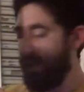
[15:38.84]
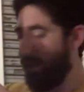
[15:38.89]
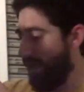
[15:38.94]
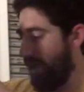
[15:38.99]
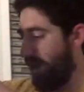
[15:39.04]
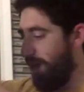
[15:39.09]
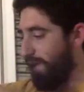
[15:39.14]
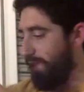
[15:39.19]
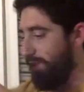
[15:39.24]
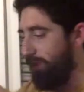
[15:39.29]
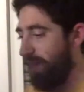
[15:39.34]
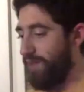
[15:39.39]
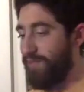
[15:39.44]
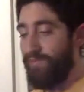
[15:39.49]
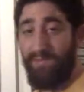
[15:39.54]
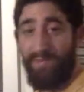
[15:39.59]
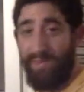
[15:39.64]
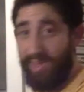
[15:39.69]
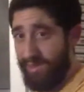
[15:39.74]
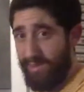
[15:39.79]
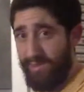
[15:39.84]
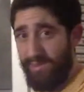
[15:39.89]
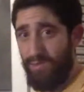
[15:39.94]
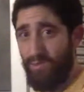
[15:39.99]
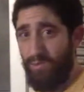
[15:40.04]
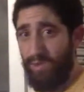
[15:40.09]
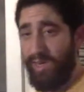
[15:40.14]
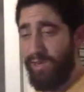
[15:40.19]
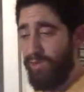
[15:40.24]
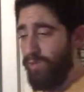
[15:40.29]
And that fits
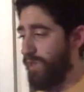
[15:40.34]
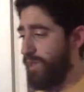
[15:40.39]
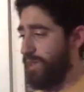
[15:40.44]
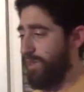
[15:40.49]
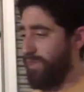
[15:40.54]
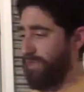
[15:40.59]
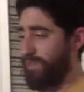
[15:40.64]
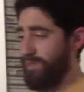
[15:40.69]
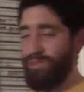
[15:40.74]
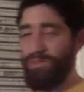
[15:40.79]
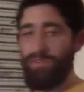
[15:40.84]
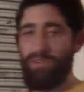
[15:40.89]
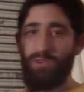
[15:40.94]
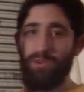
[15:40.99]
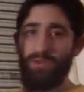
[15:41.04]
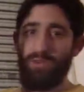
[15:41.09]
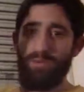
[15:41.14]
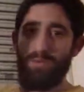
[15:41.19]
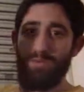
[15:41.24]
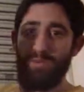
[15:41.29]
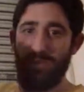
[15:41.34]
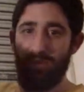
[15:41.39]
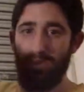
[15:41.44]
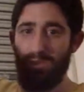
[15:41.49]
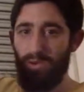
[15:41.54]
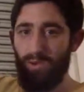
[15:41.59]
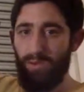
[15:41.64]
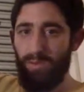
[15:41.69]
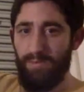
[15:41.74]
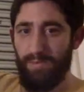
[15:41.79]
really well too.
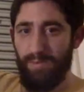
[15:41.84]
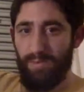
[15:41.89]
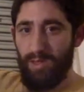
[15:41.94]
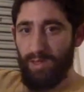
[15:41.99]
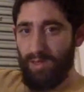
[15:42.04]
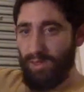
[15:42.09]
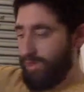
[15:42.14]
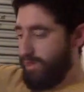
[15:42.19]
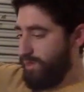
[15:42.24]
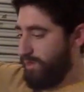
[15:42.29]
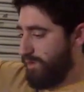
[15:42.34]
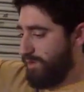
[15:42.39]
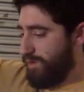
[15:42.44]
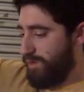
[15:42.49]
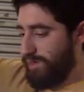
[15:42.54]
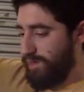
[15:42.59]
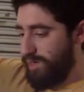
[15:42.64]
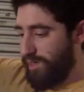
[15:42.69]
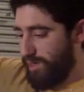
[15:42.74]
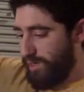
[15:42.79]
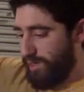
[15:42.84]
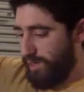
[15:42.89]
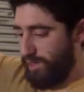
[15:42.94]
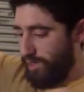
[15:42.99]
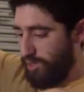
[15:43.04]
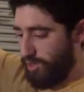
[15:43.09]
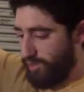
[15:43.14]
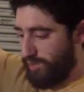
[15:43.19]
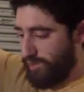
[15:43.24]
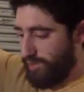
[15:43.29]
So I
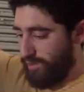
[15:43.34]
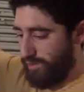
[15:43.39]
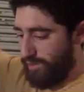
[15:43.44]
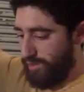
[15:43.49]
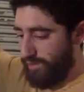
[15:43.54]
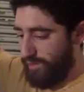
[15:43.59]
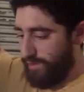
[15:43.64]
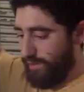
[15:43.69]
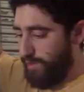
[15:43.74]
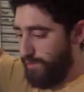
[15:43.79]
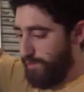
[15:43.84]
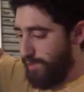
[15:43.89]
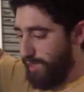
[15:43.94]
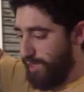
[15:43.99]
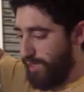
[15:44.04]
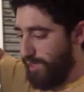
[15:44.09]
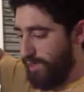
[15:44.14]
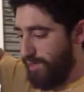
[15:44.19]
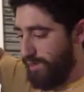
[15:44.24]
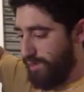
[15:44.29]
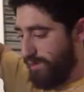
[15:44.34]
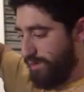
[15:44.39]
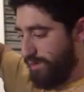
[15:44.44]
just slip it in.